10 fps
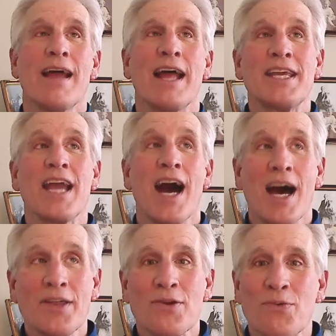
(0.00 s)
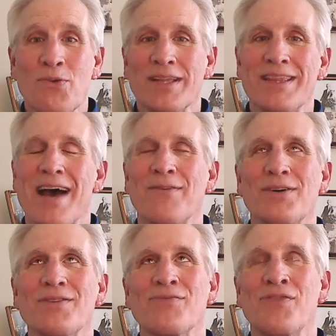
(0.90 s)
And the other one that
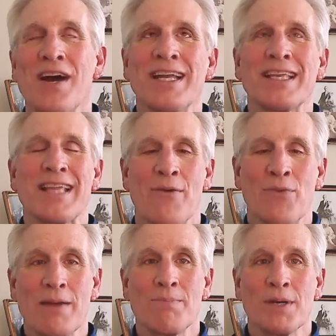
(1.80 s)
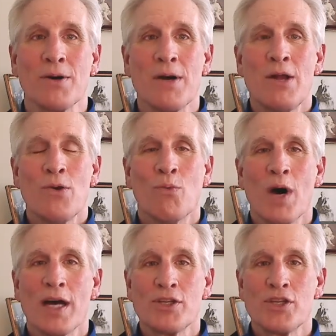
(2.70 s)
was funny that way, Bill,
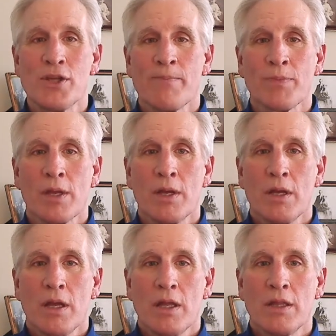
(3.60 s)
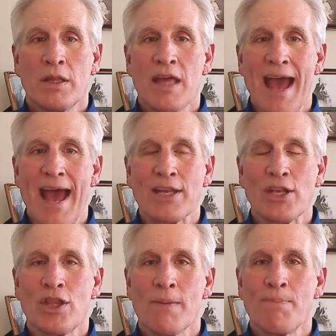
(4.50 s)
was
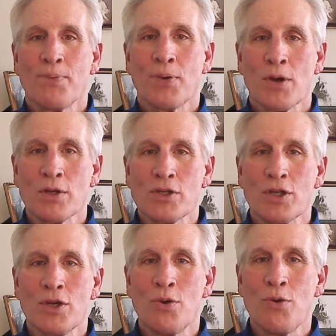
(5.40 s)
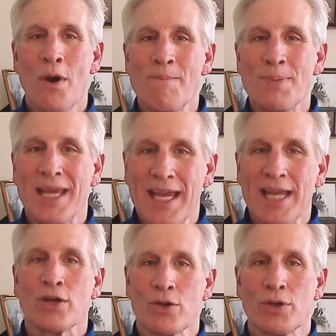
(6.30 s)
that the person who
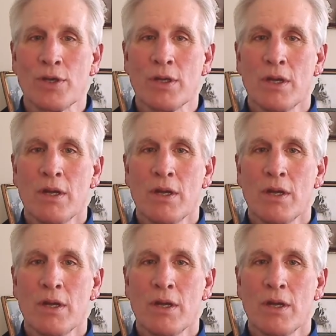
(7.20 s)
appeared